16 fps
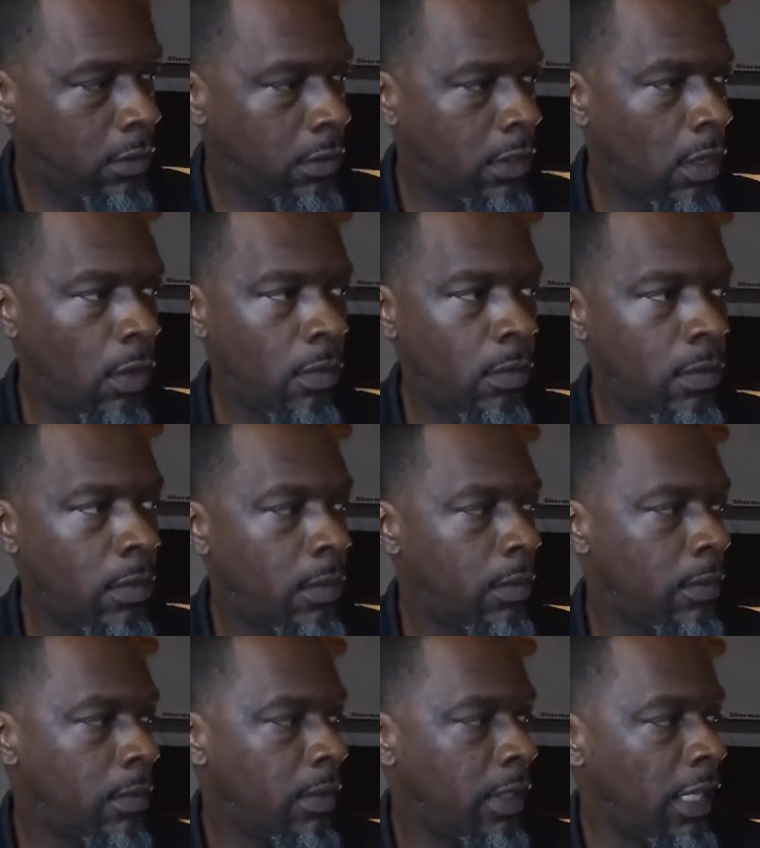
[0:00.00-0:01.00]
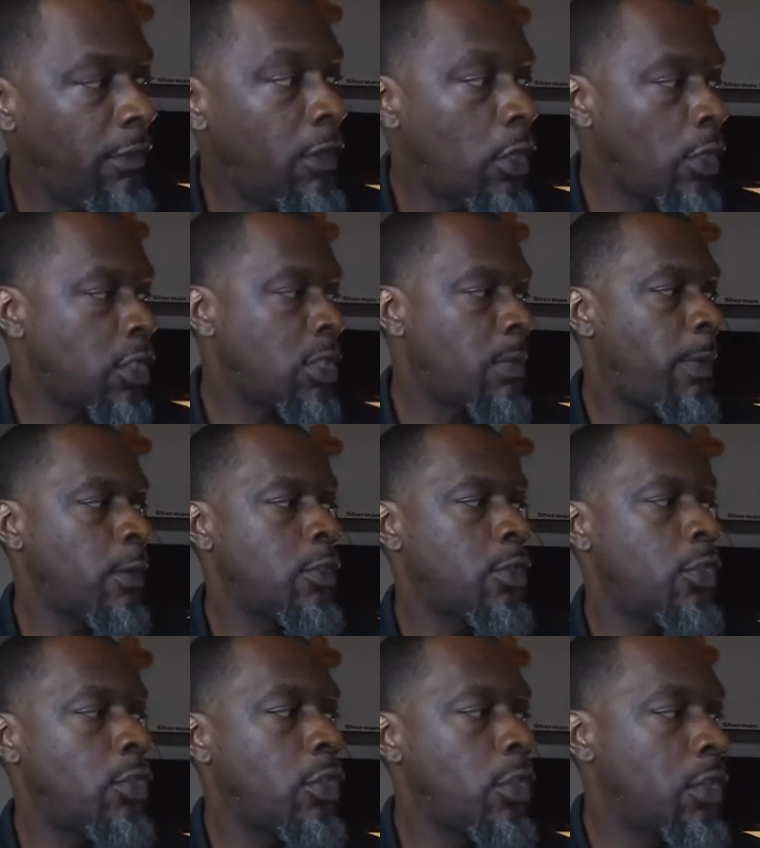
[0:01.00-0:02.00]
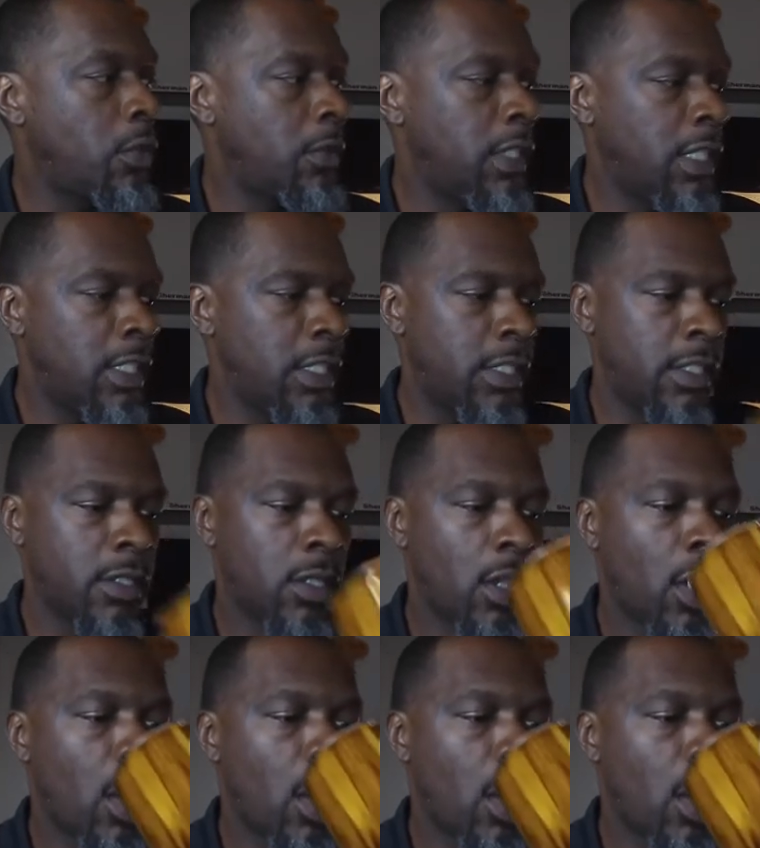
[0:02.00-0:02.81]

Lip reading: even though you're supposed to do your due diligence,